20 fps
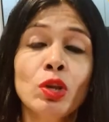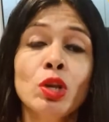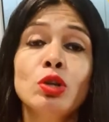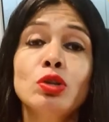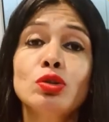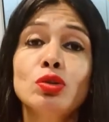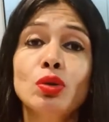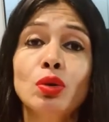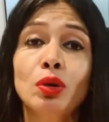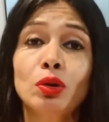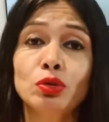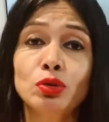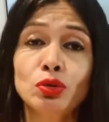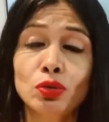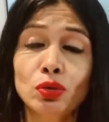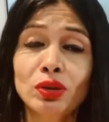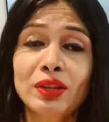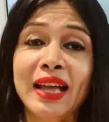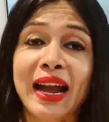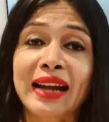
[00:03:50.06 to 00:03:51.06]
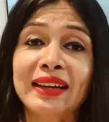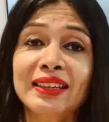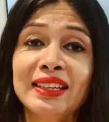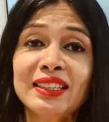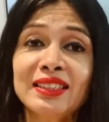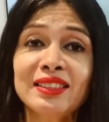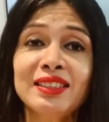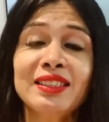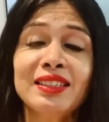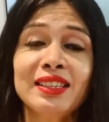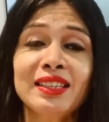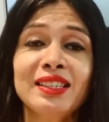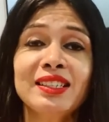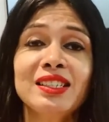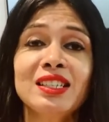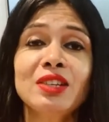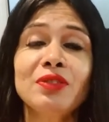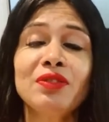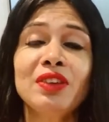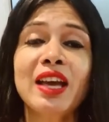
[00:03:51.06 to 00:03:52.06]
So that is the
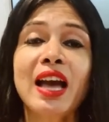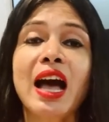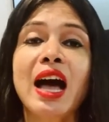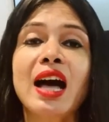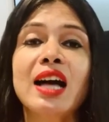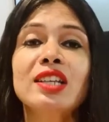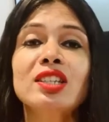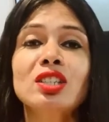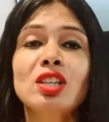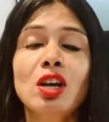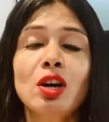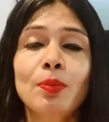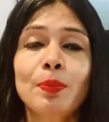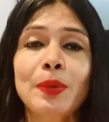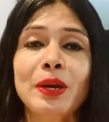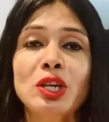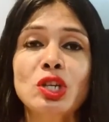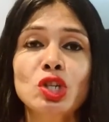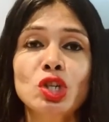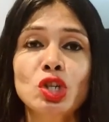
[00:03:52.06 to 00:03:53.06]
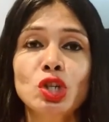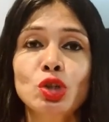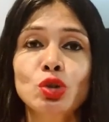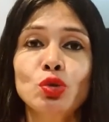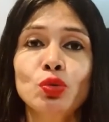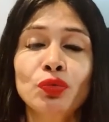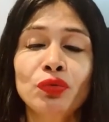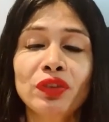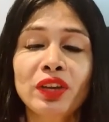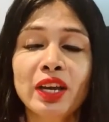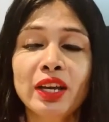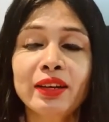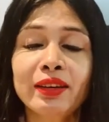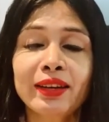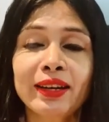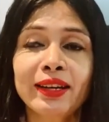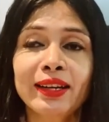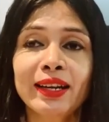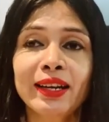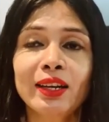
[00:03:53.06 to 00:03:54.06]
reason we ask our patient to wear
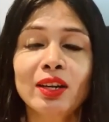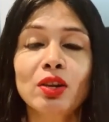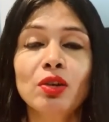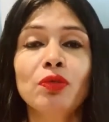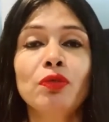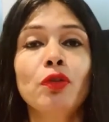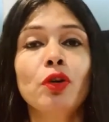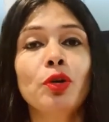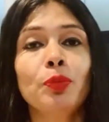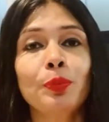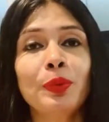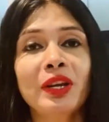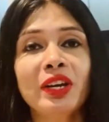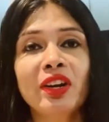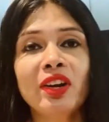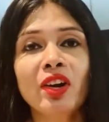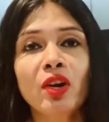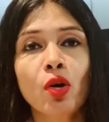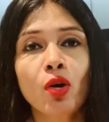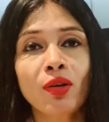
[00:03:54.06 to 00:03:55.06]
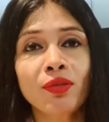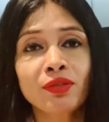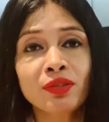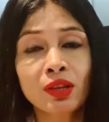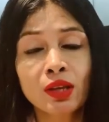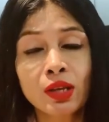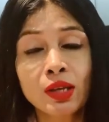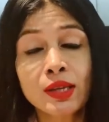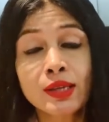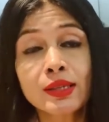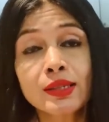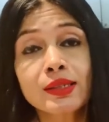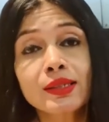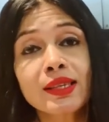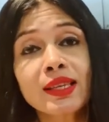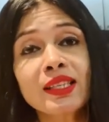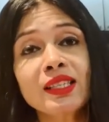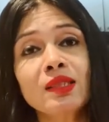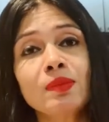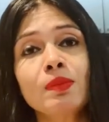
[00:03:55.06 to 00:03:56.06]
retainer for a period of
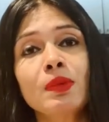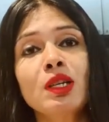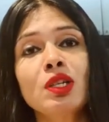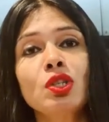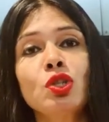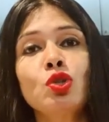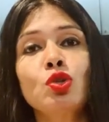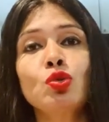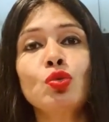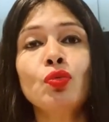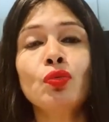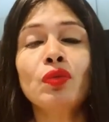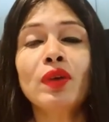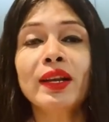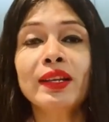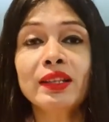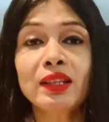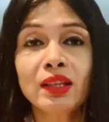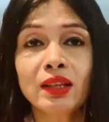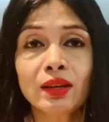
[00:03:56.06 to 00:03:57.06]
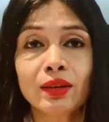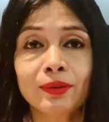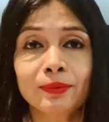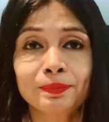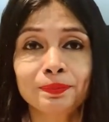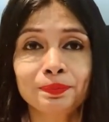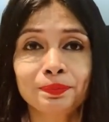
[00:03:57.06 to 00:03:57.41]
6 months to 1 year.